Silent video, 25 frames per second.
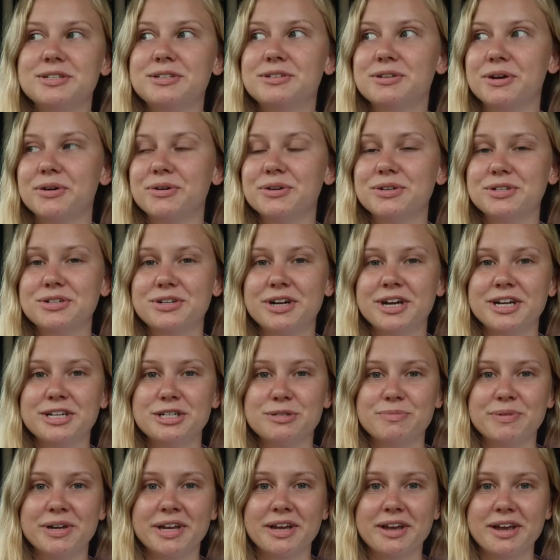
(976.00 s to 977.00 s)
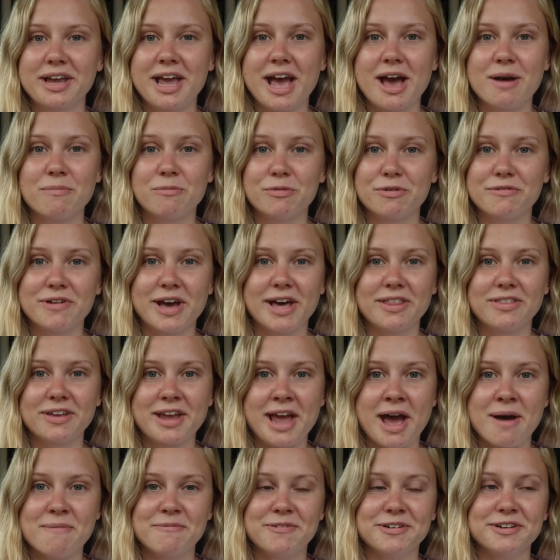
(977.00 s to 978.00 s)
so strange being at camp without the
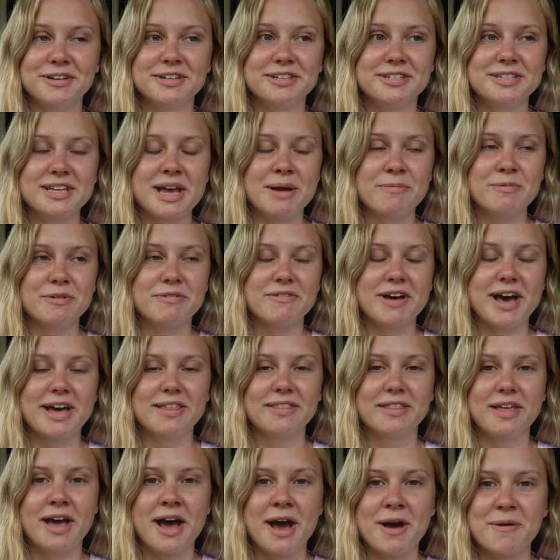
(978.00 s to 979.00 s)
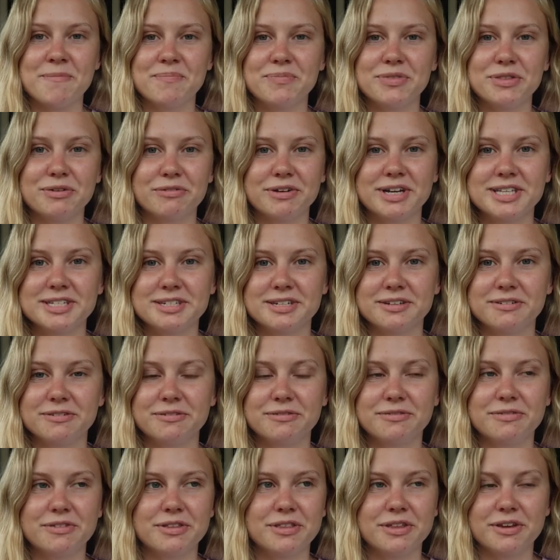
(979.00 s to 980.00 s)
campers and without the rest
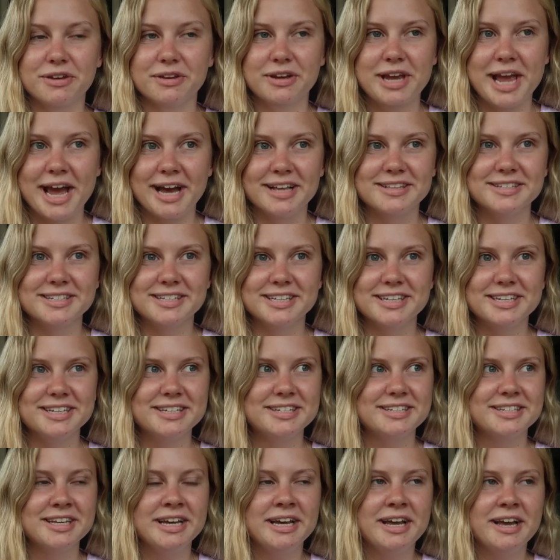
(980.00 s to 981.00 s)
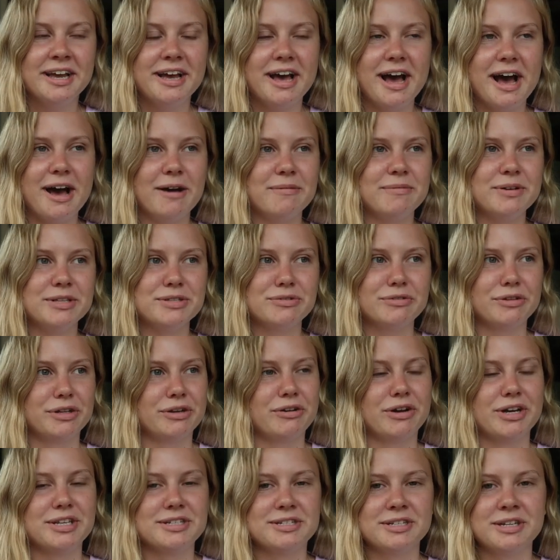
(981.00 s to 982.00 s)
of the counselors. It's really
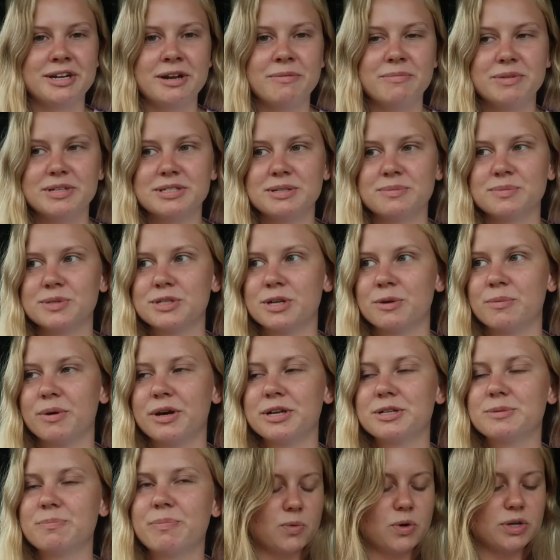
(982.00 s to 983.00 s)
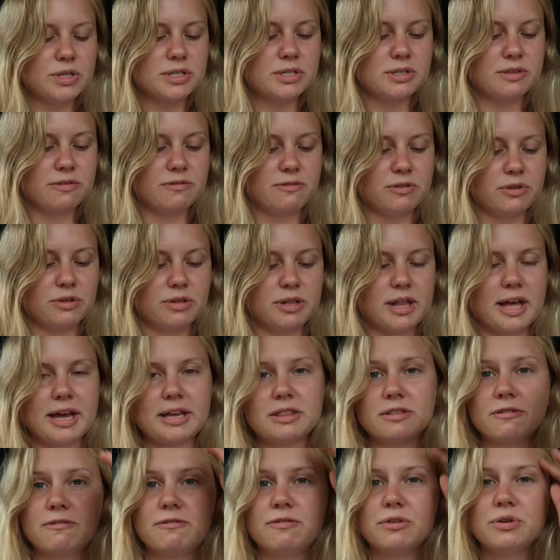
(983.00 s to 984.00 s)
crazy and I miss them so much. What's the food
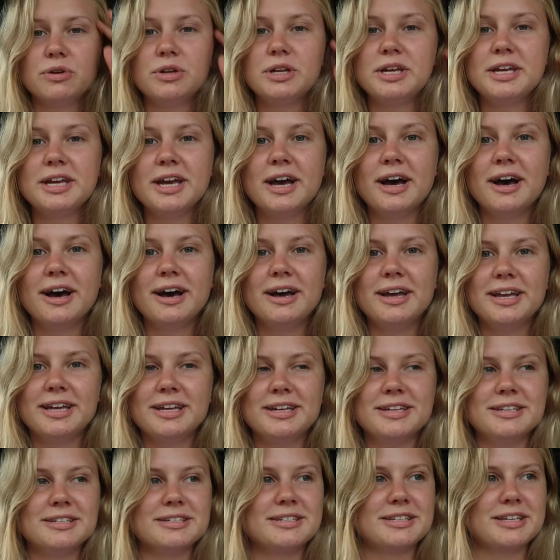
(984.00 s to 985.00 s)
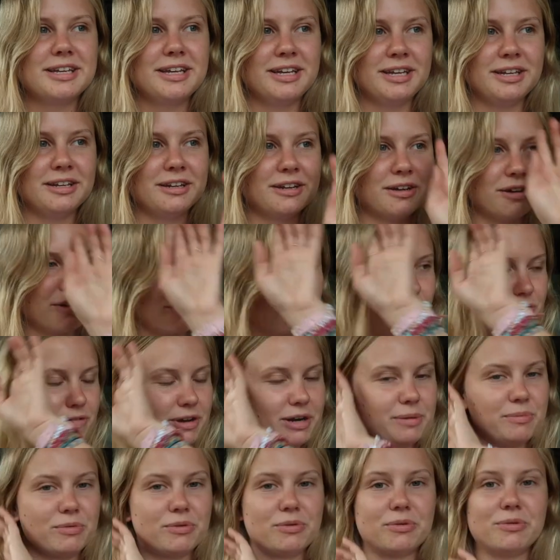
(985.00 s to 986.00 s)
like? The food here is
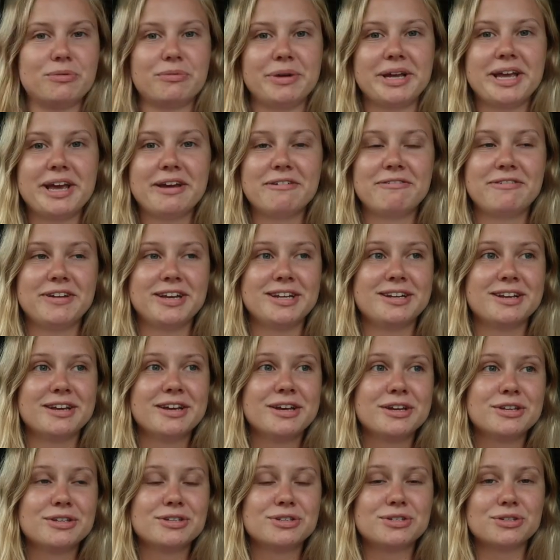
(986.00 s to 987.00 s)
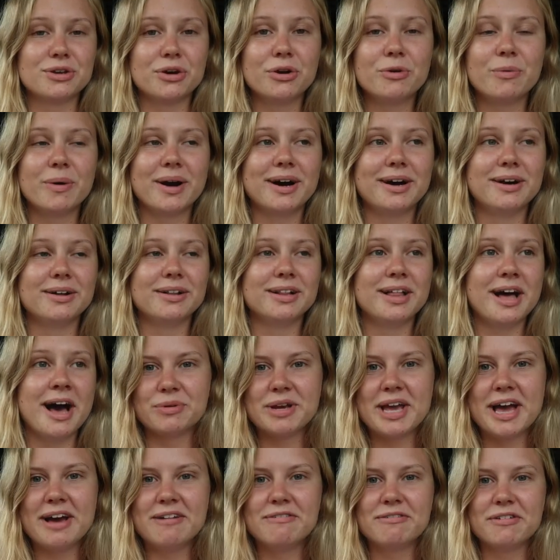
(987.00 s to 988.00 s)
incredible. We get fed so well.
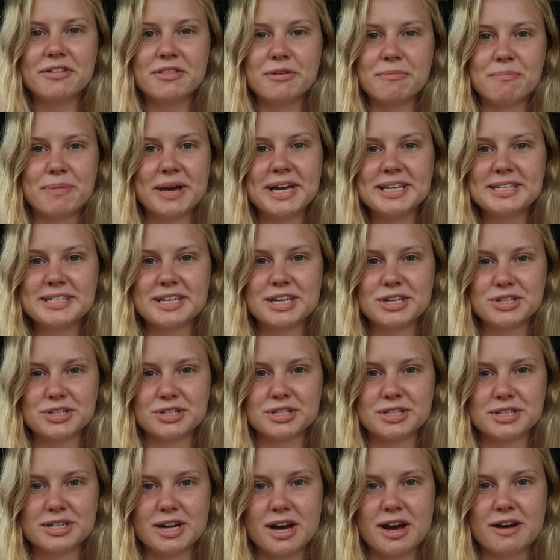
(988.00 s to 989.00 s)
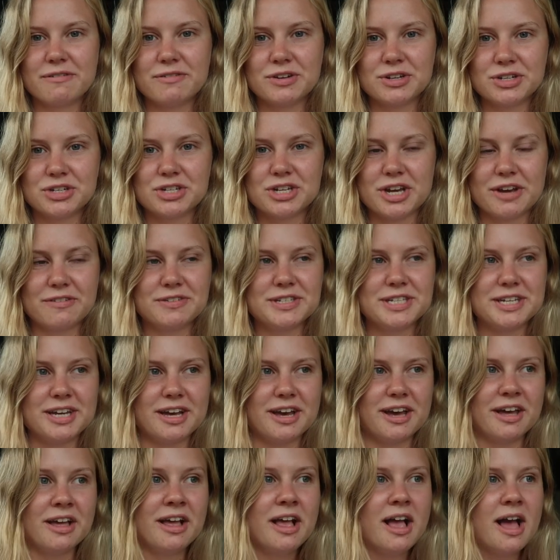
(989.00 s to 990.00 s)
We have the best kitchen staff and chefs
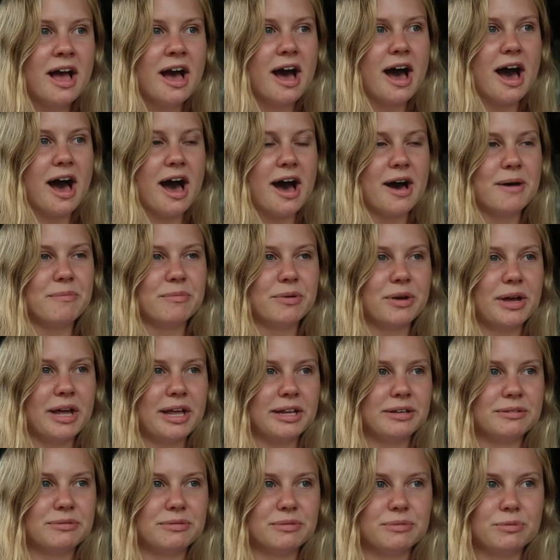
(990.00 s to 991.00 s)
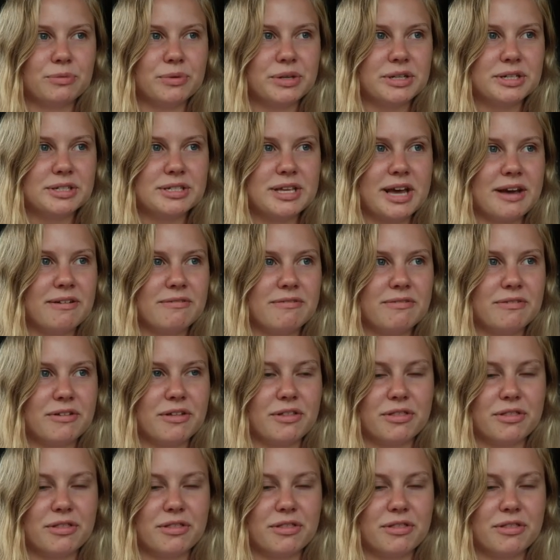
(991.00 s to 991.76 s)
here, and we just have